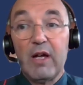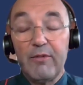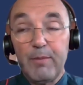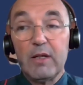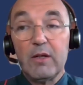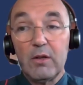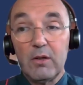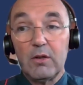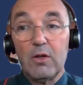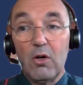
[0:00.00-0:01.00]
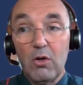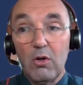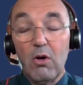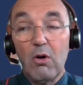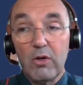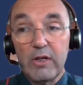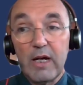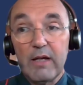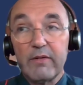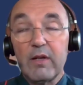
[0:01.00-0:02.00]
have been uh,
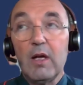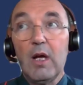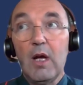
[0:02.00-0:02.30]
organized.